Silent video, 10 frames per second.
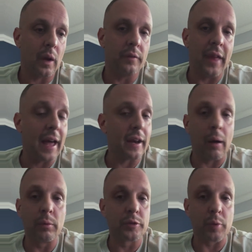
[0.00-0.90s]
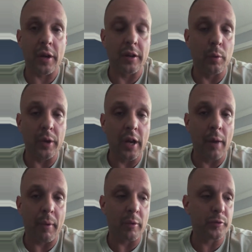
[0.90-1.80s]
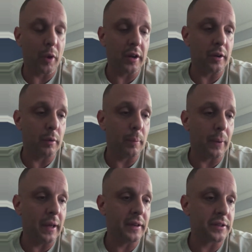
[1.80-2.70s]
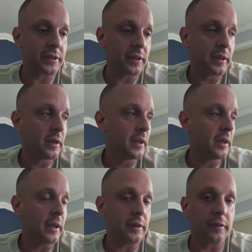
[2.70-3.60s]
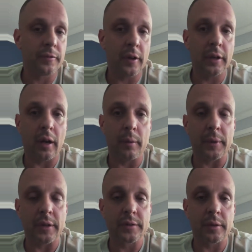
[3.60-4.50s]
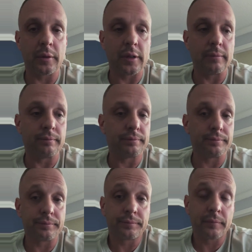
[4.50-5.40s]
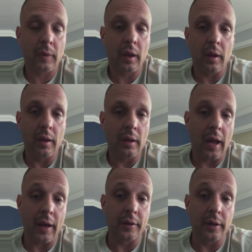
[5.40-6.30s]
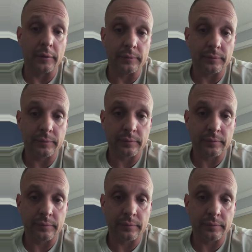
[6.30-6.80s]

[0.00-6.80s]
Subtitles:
of that, and I was ready to re-up. I was ready to replenish, and they're fronting on me. So I don't know.